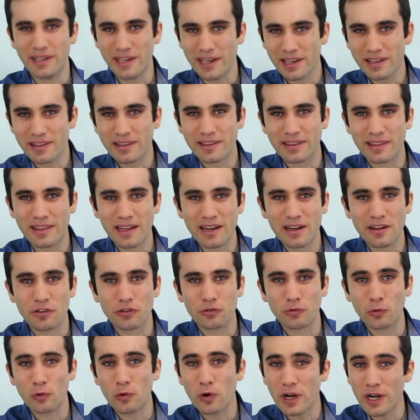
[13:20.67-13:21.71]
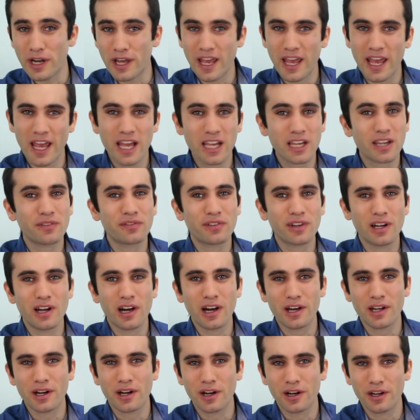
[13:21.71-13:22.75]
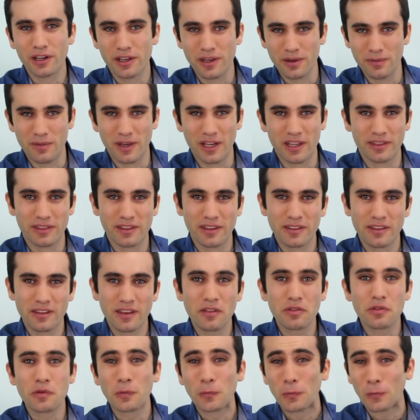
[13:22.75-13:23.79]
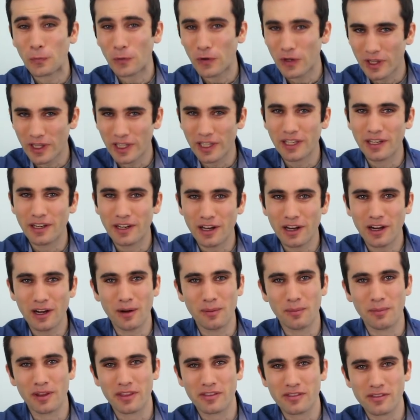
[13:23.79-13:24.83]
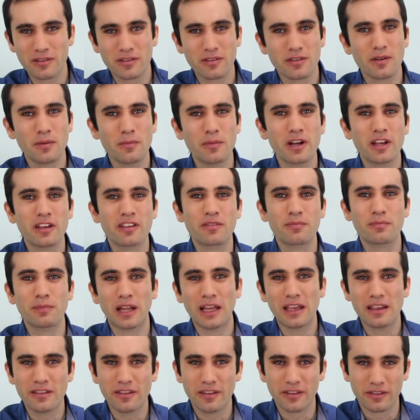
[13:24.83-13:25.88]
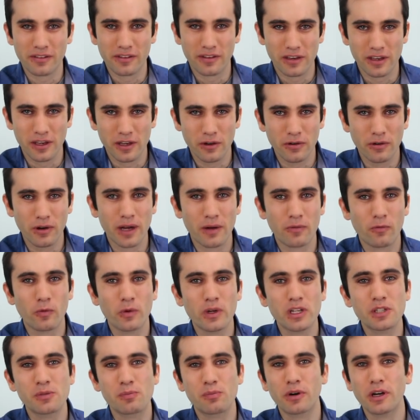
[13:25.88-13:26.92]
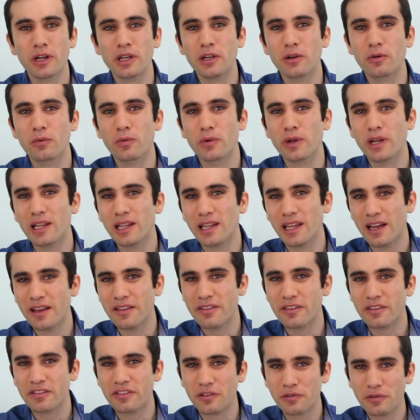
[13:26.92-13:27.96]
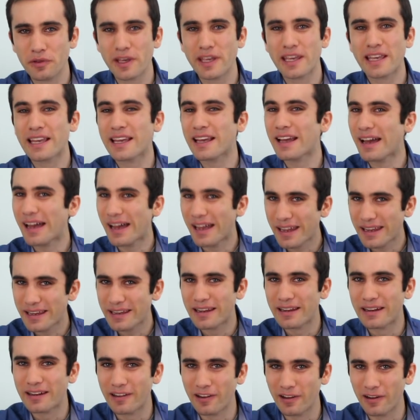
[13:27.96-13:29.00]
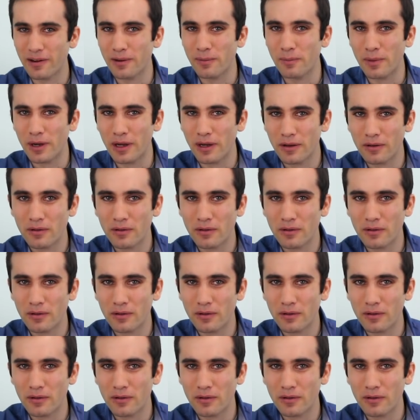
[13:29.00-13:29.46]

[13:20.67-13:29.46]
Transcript: Yes, that is one heck of an odd argument. That sounds really dumb until someone explains it to you, at which point you realize it's only kinda dumb.